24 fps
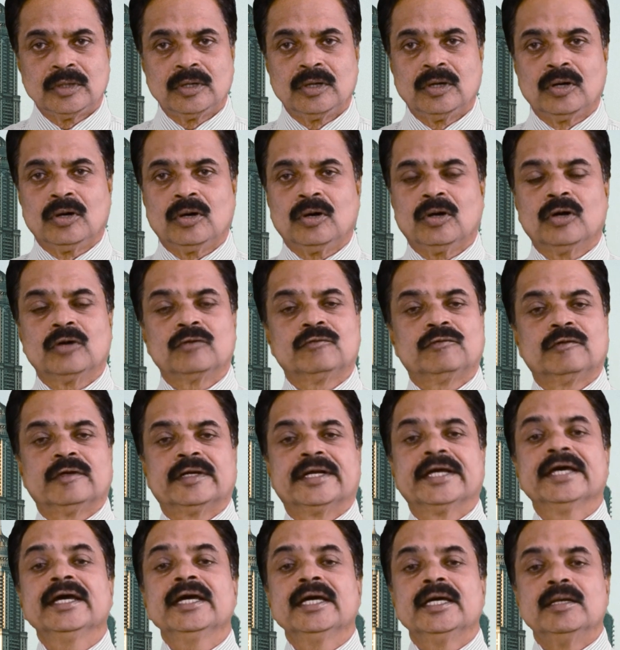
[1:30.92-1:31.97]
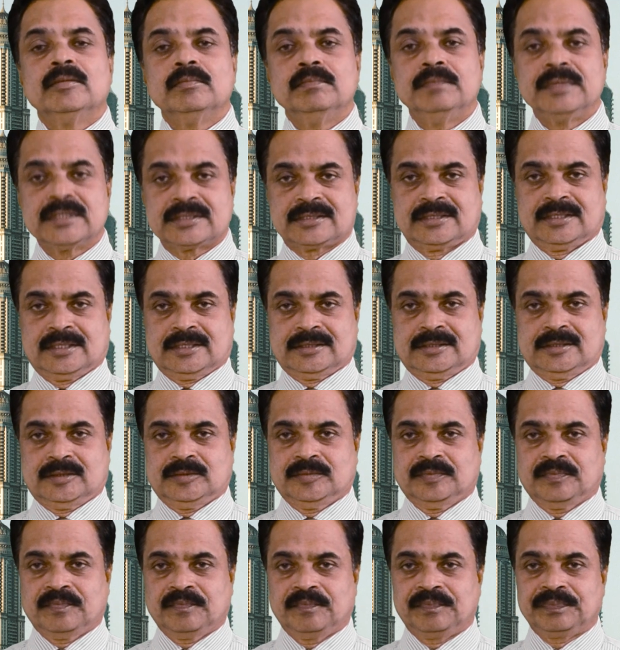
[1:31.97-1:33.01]
or for a business.
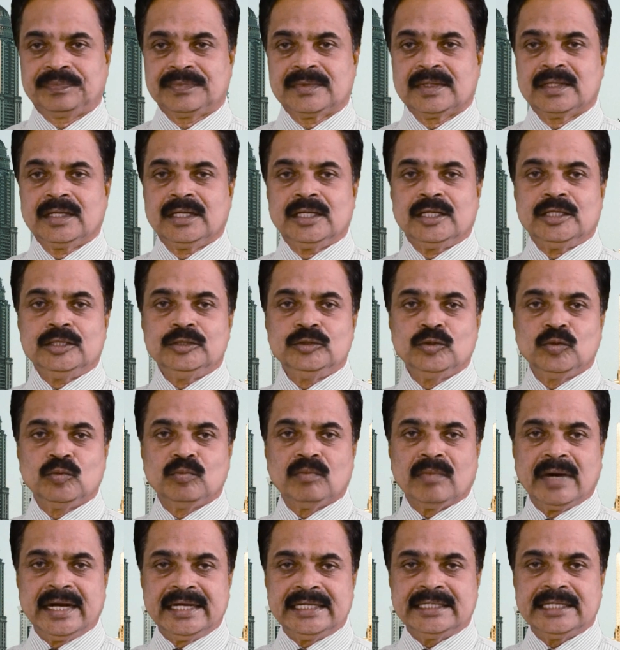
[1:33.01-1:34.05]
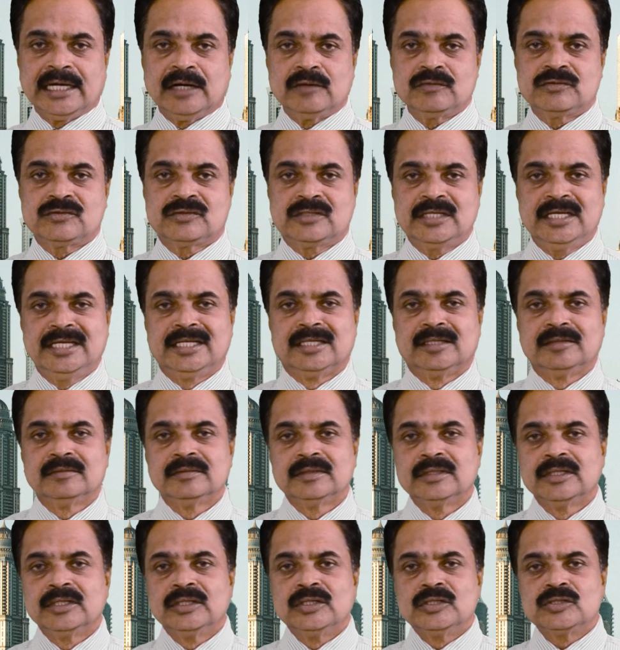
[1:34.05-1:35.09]
You might have
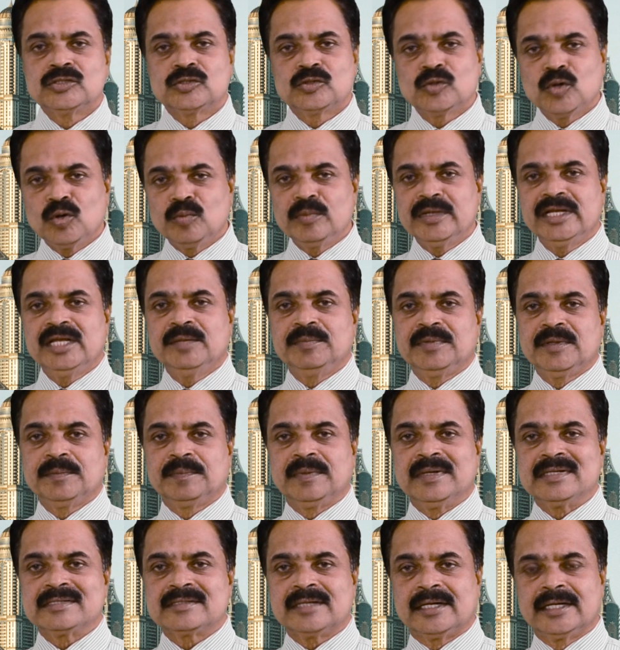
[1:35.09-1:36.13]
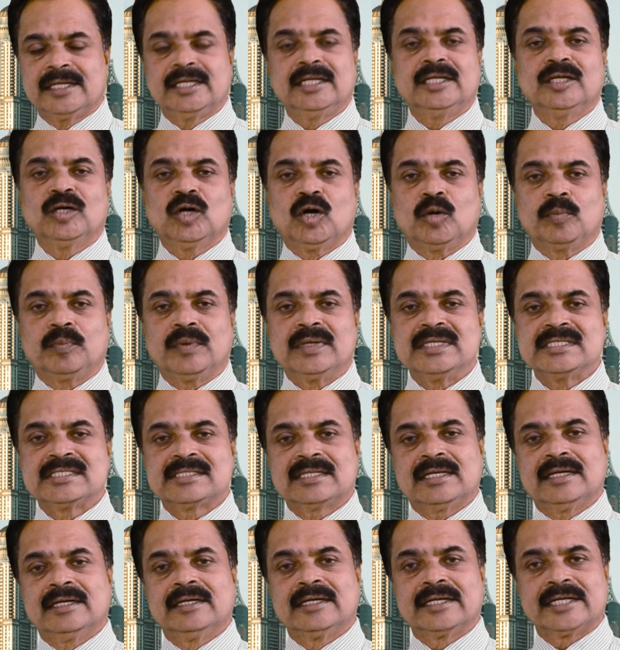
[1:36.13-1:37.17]
seen so many people suddenly open
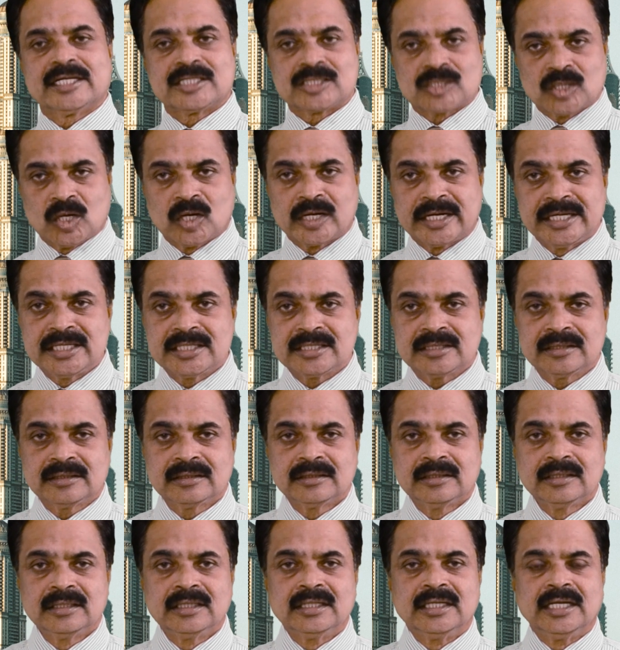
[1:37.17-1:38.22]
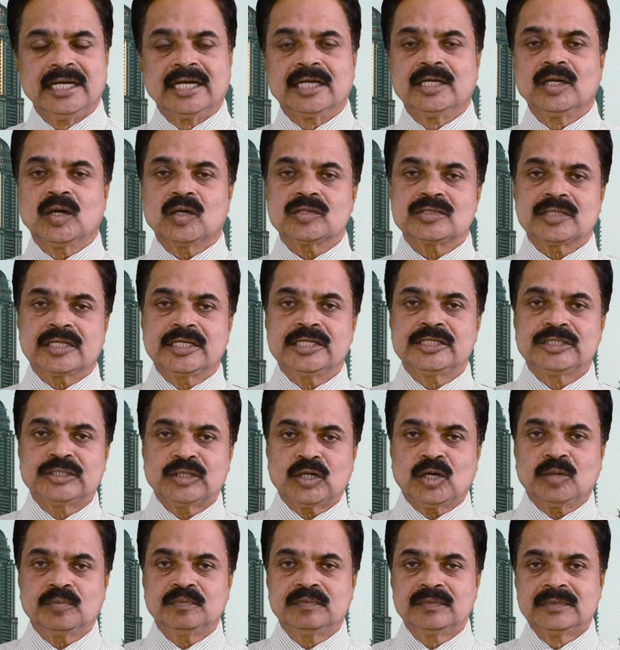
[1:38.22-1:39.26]
a restaurant, a grocery
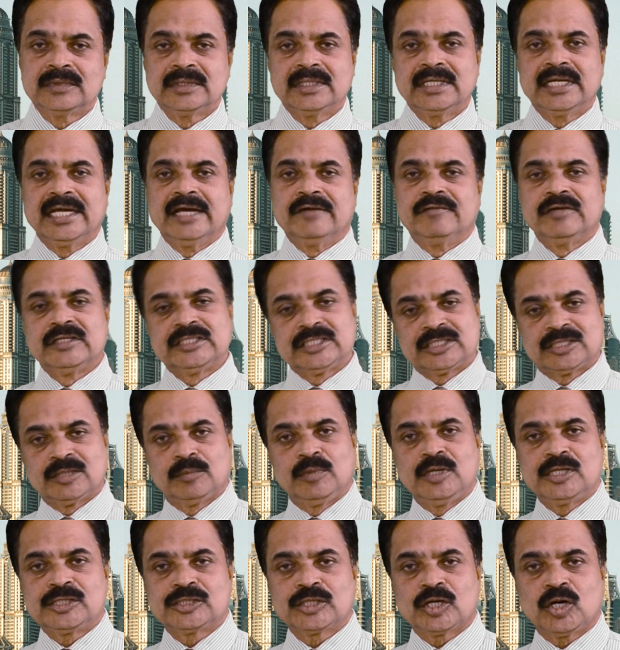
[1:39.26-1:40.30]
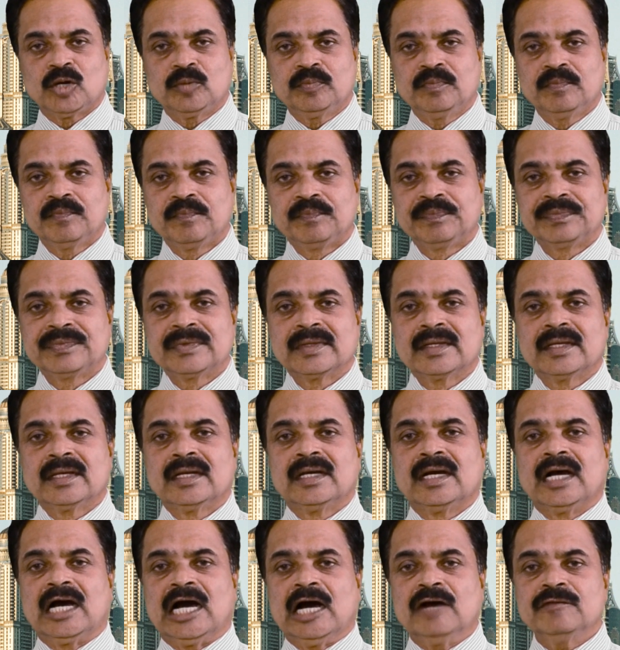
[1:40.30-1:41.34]
shop, a vegetable shop.
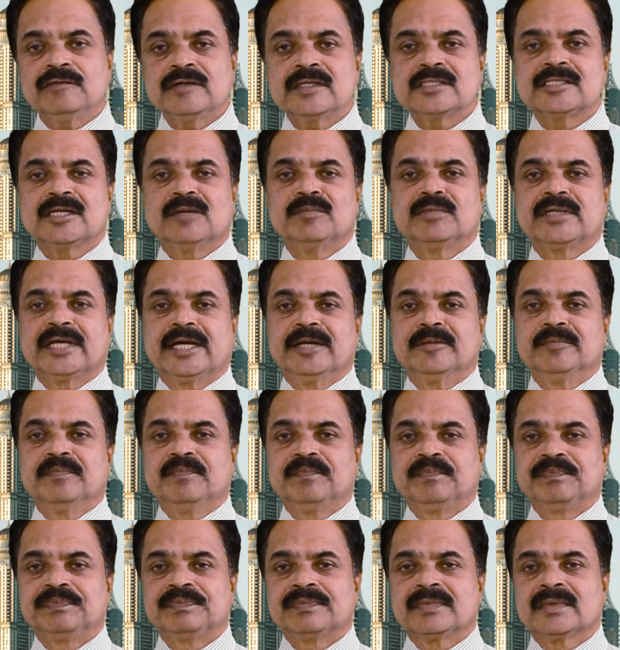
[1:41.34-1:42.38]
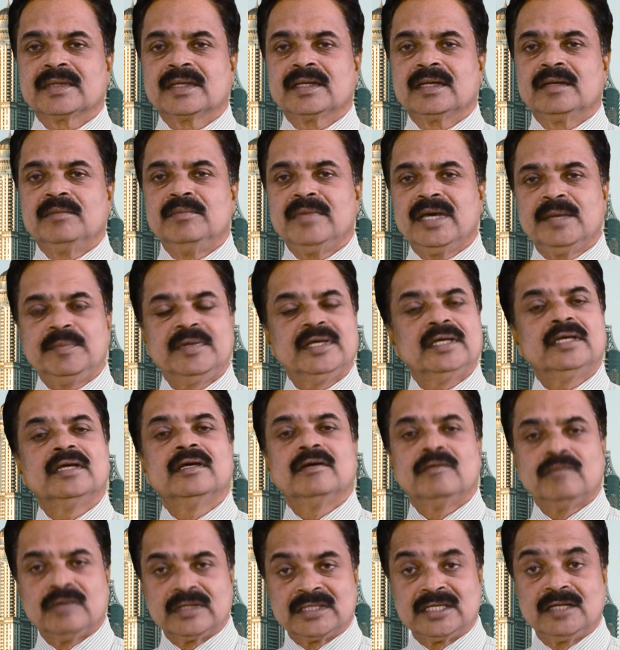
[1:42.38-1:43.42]
After some time, maybe
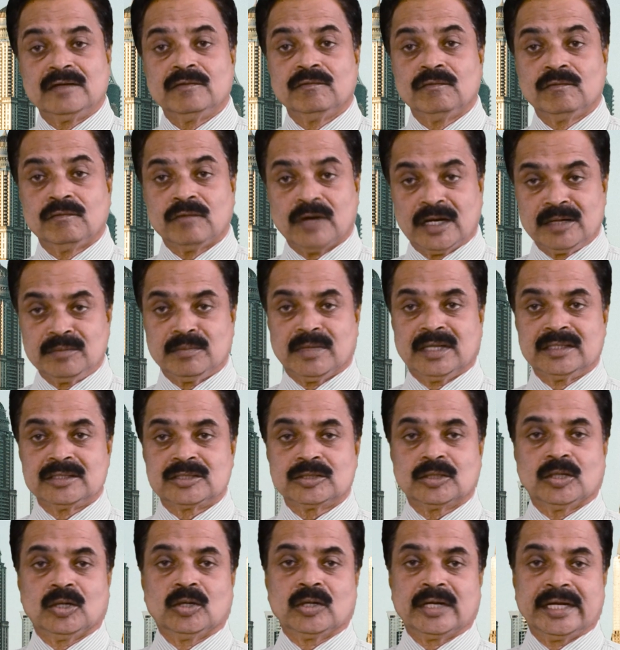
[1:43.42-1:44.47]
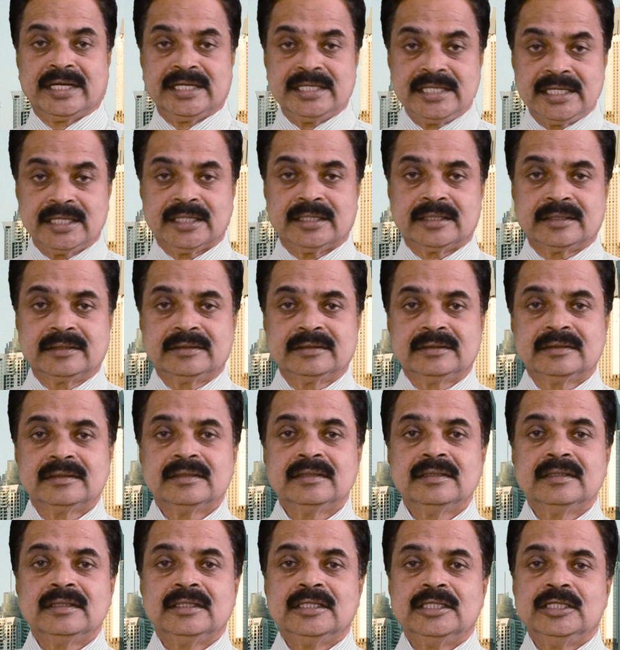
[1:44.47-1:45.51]
within 1 month or a year,
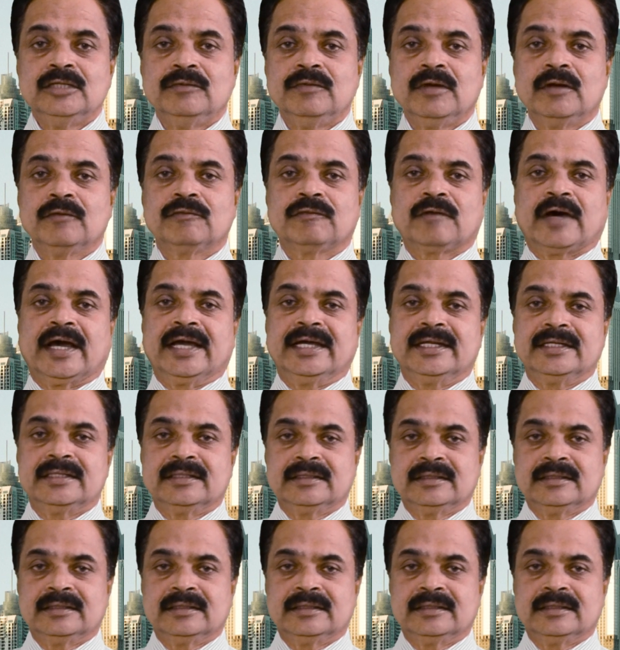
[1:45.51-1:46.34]
you will find